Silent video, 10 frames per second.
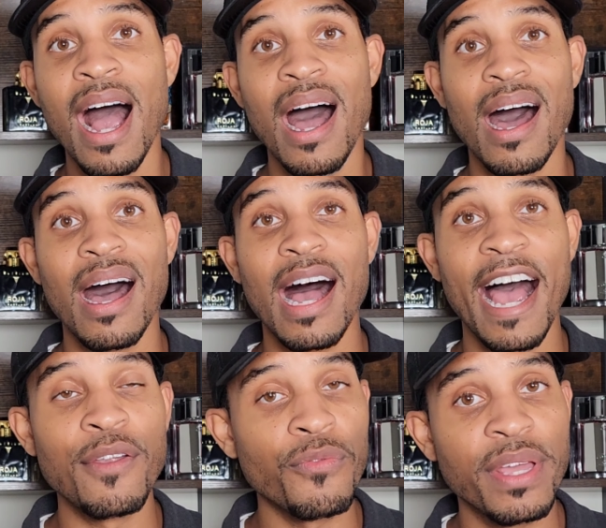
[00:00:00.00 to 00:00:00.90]

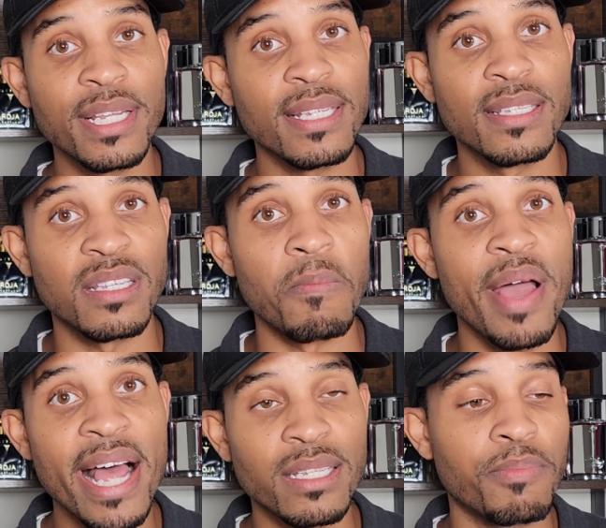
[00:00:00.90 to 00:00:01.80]
I don't think this is a
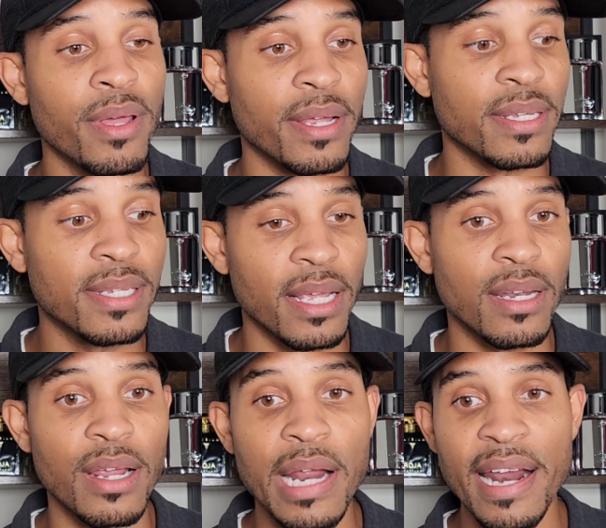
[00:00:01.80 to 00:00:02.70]
mass appealing
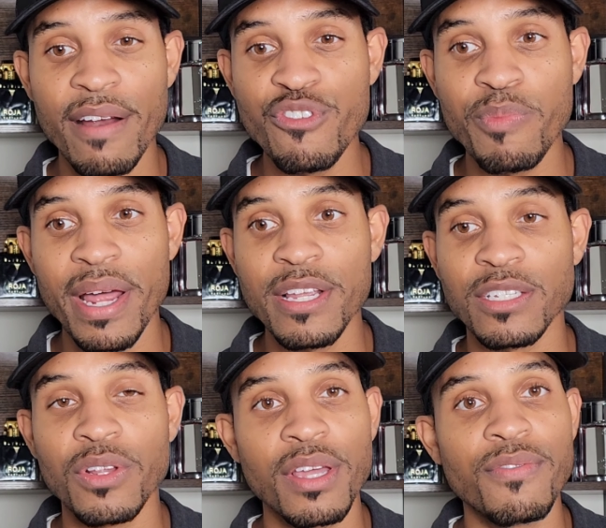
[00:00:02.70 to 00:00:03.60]
scent. Not everybody
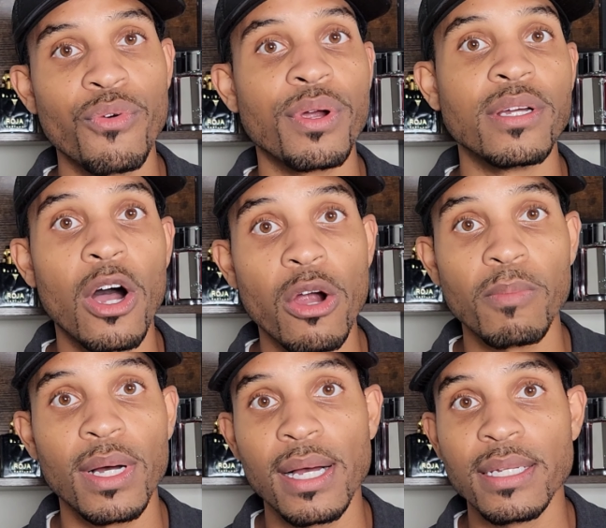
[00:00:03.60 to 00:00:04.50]
is looking for a
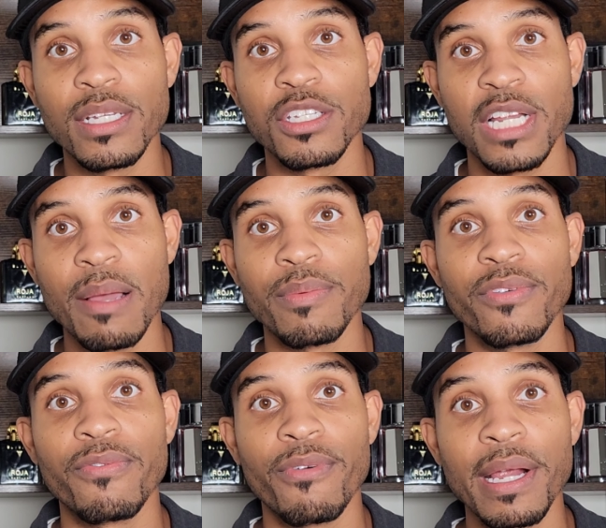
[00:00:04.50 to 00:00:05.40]
gourmandish type
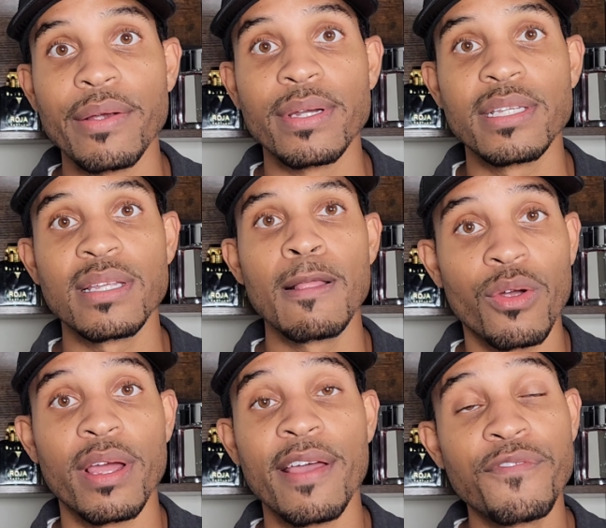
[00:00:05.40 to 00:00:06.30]
of fragrance.
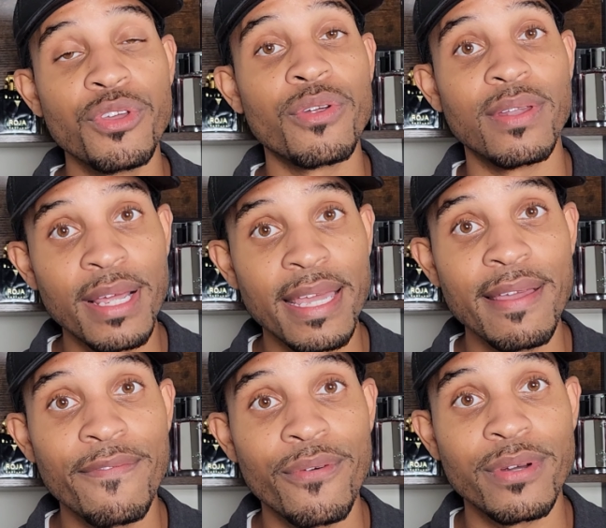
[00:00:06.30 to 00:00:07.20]
Or if you're
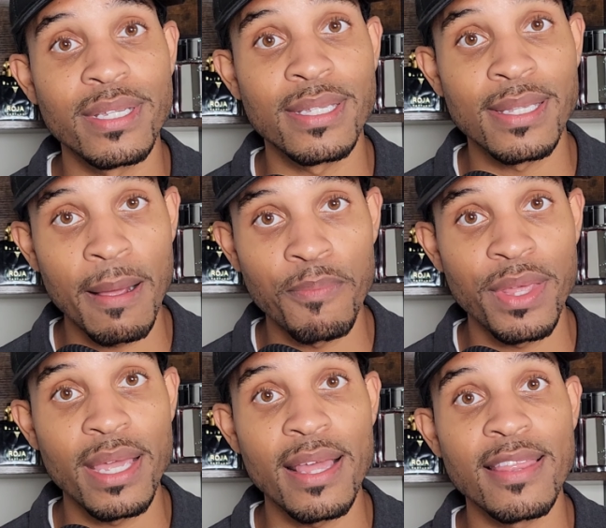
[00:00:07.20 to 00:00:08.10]
looking for
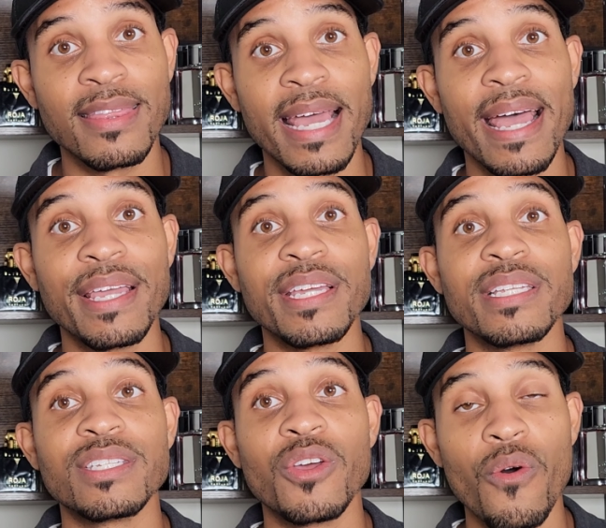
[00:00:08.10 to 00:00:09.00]
something that
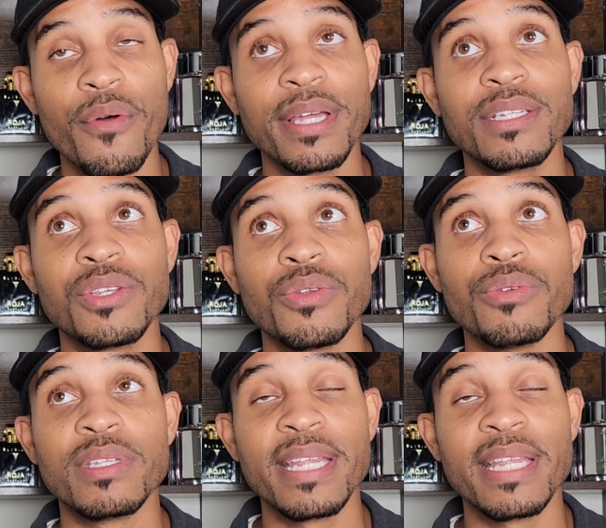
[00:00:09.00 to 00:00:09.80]
is going to